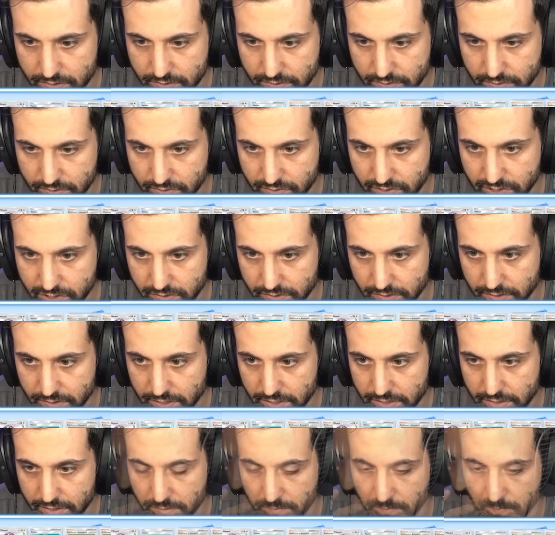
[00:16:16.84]
to seal the
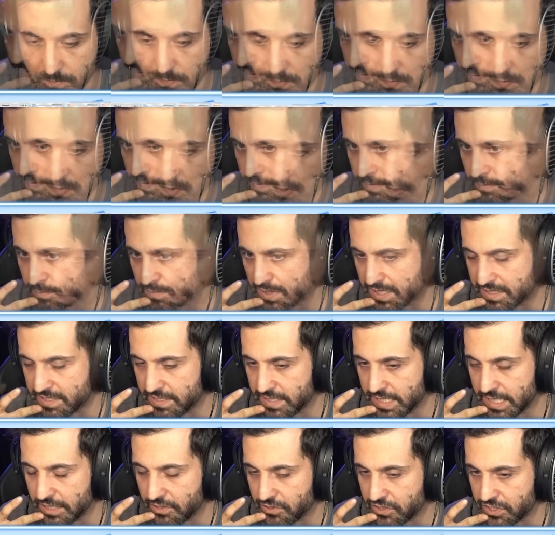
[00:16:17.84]
deal. Placing
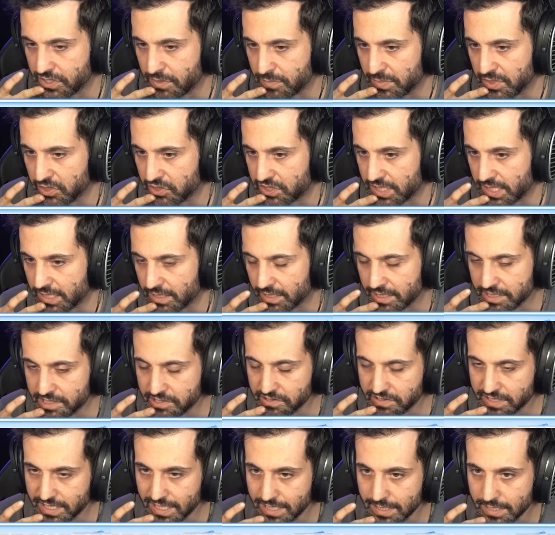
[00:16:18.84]
the energy on Miltank leads
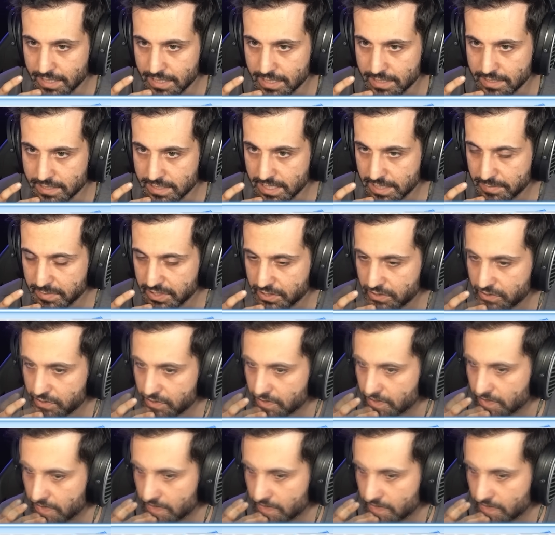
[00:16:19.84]
to 10 less damage.